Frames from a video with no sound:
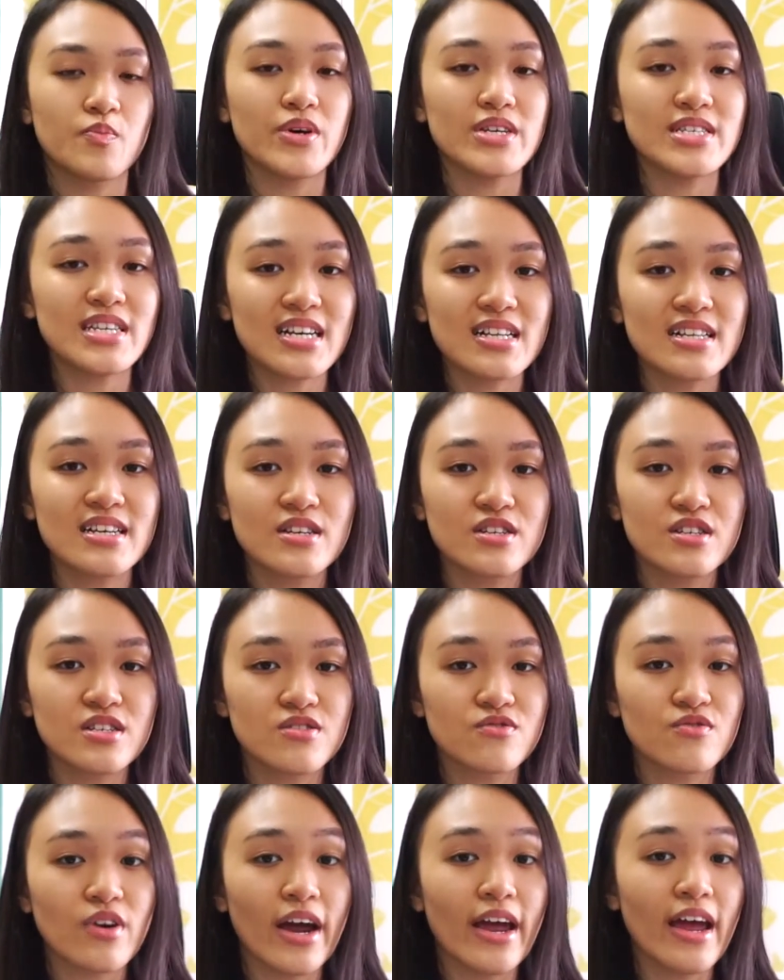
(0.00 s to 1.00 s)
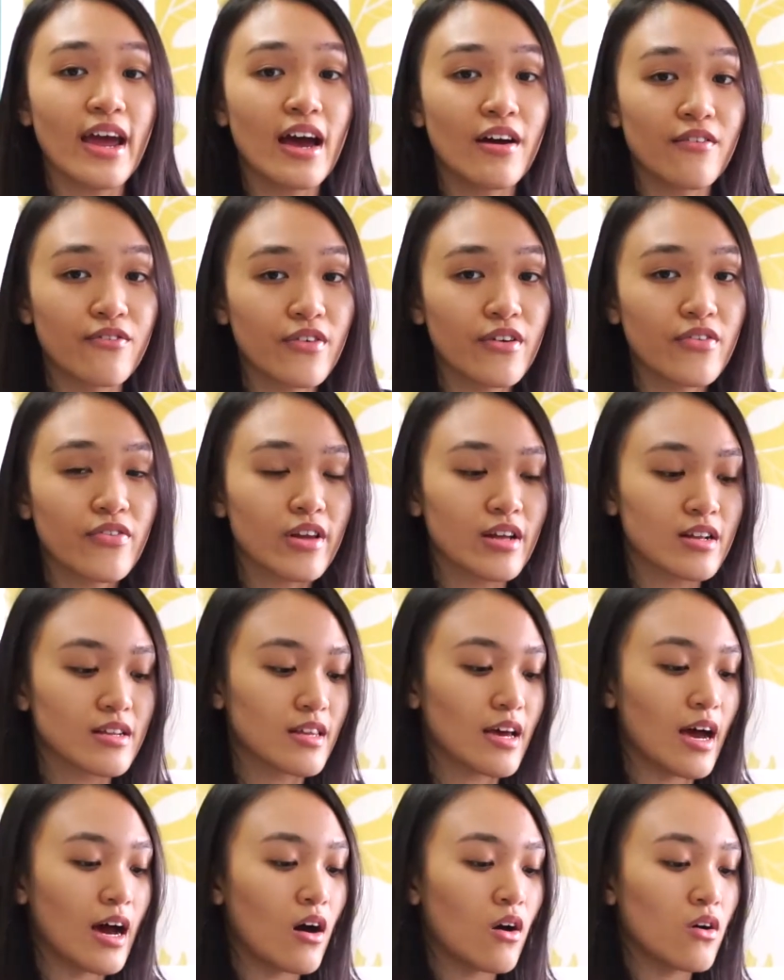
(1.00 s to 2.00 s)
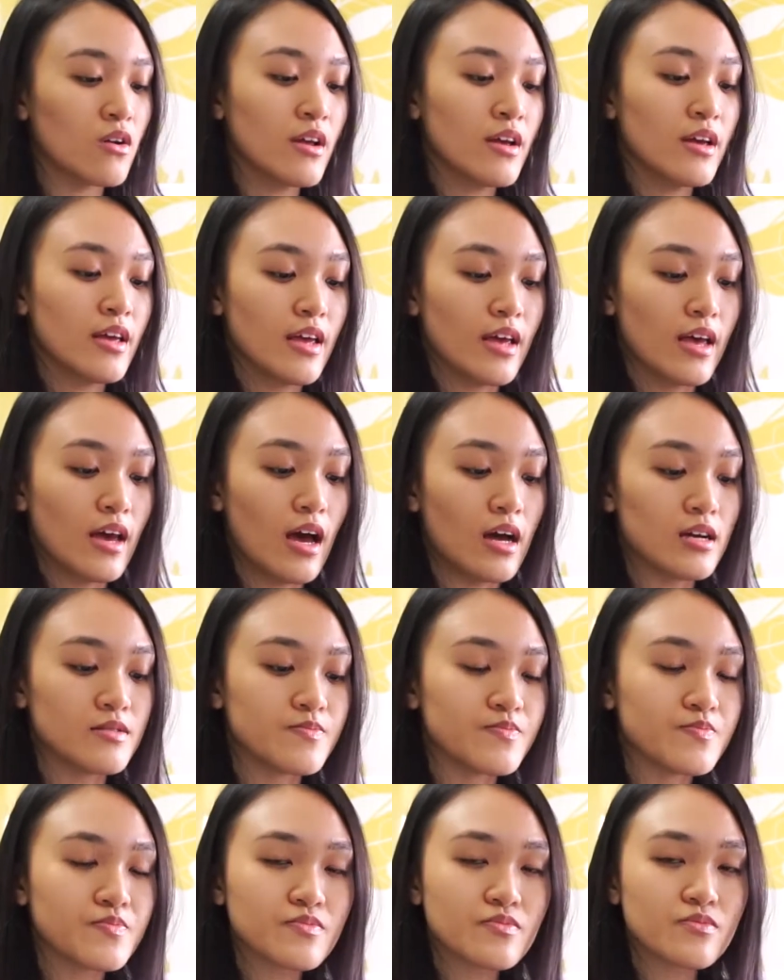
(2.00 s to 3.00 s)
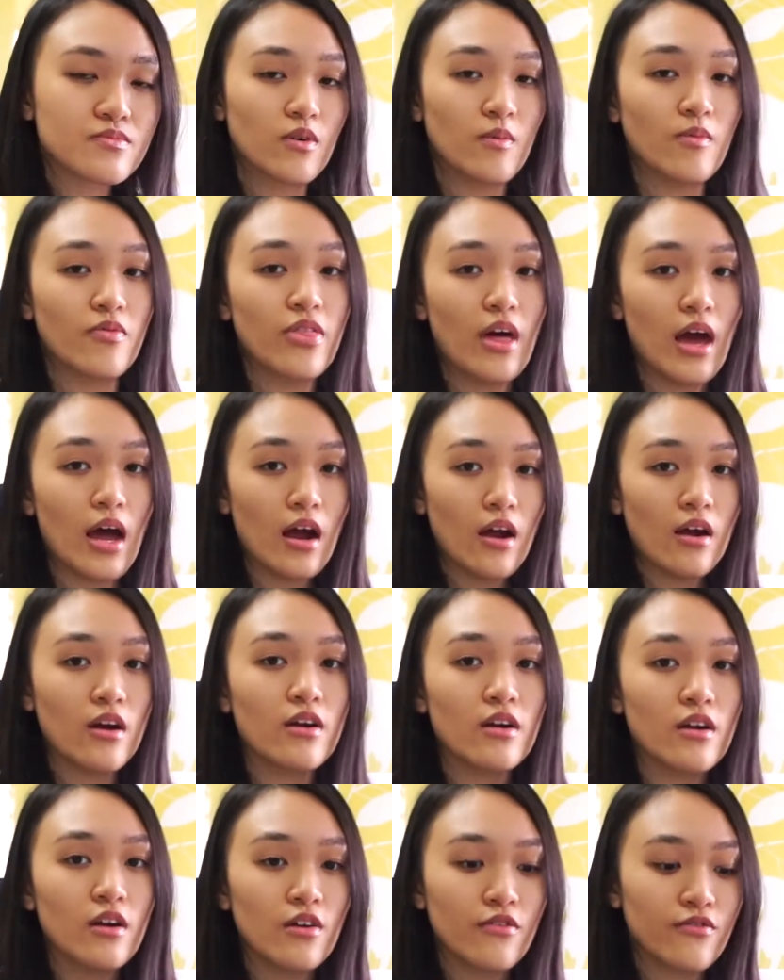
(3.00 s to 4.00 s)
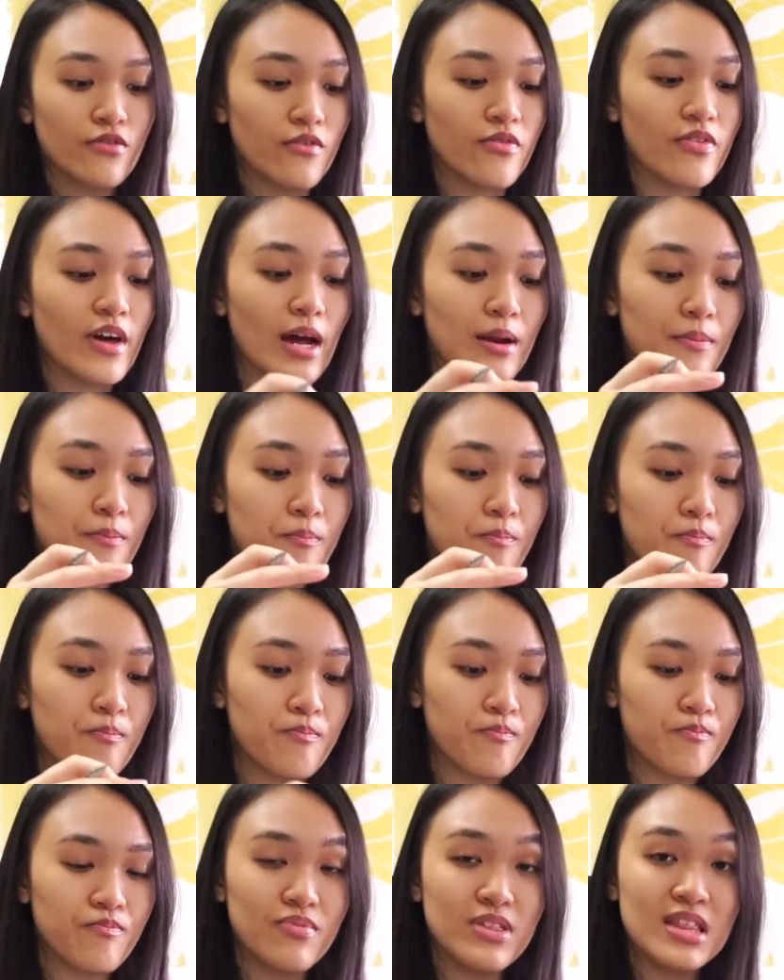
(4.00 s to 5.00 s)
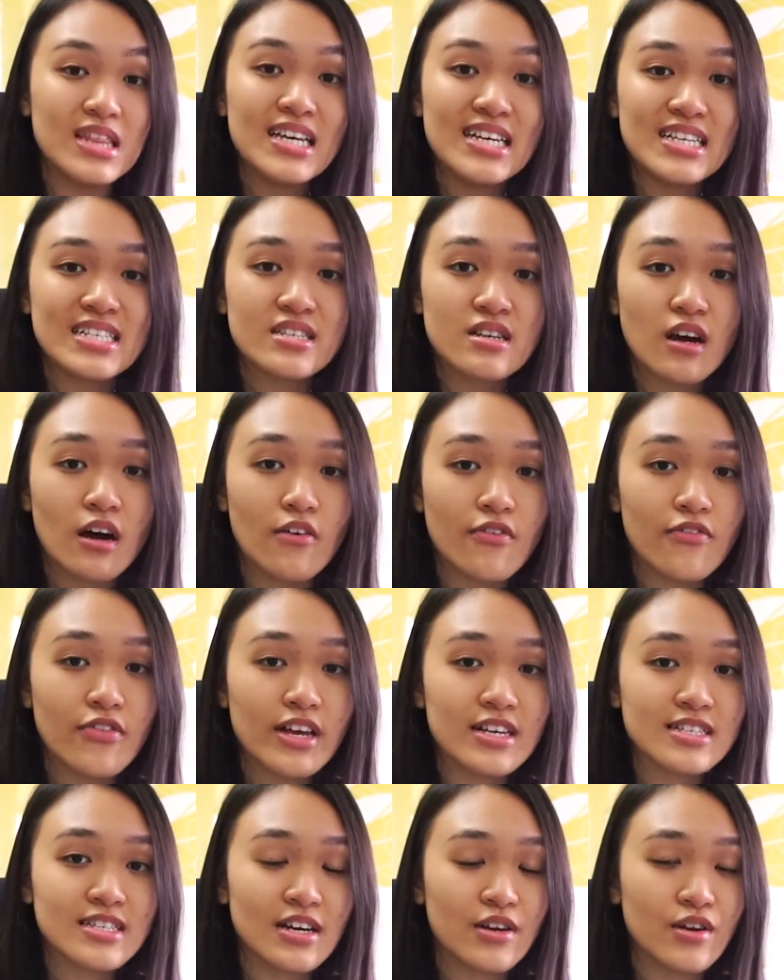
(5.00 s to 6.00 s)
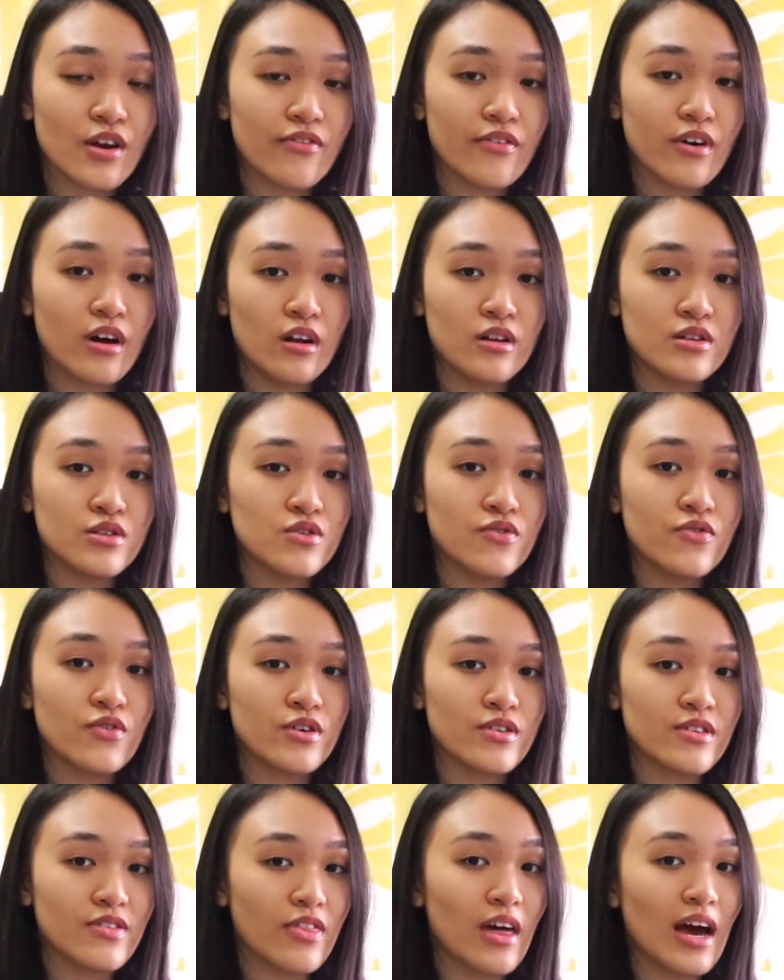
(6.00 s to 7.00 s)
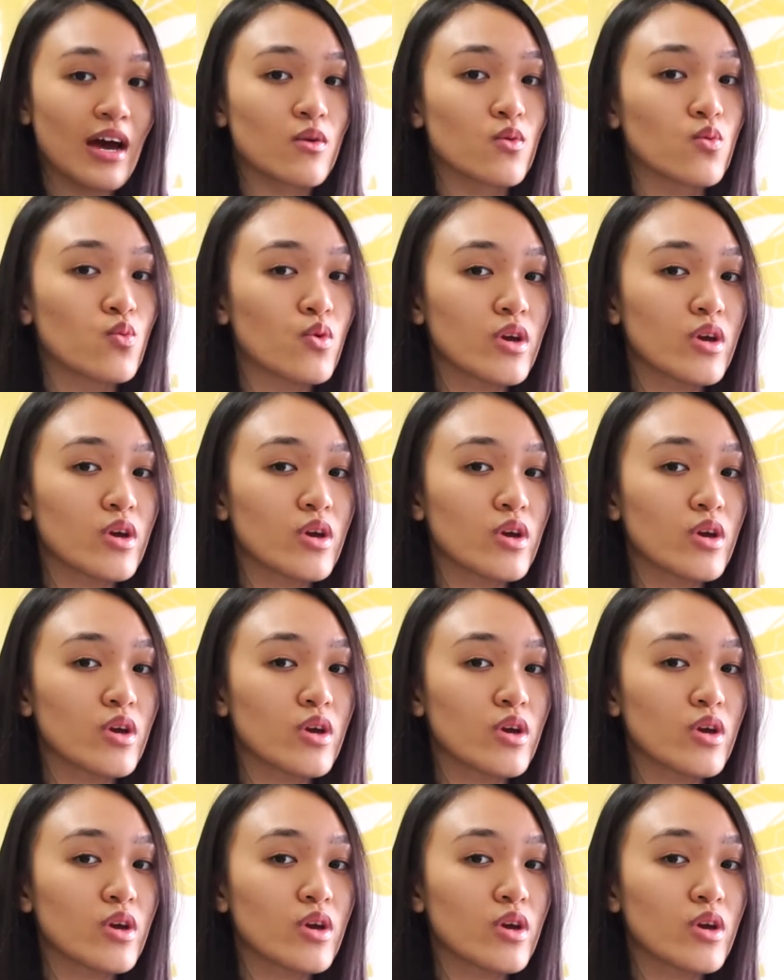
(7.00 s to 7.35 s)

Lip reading: basically, you just write everything down, and from that list of things that you have got to do for that